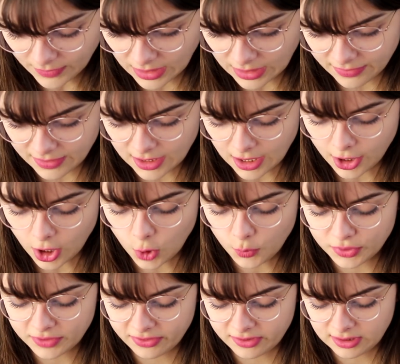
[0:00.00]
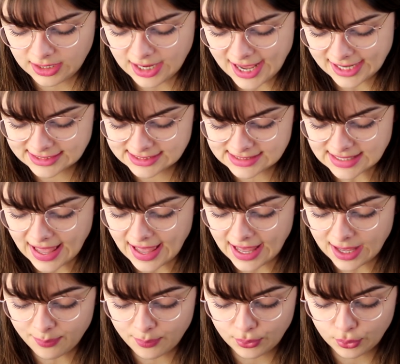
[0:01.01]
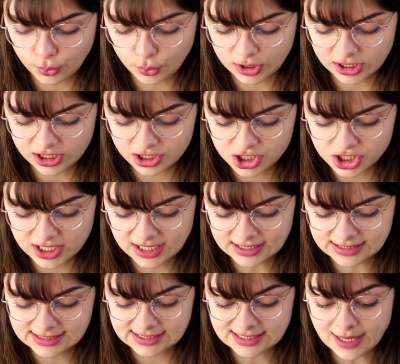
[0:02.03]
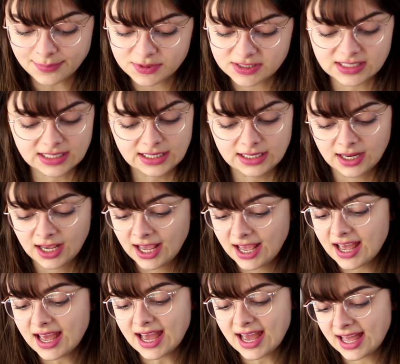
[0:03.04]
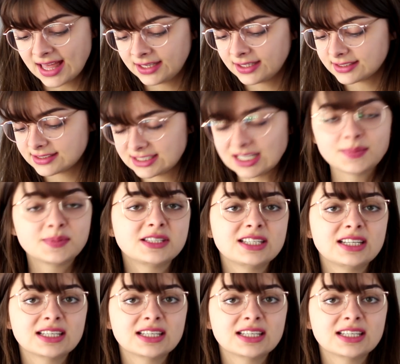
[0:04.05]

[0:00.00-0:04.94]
and then I open the next app, which is Snapseed. And Snapseed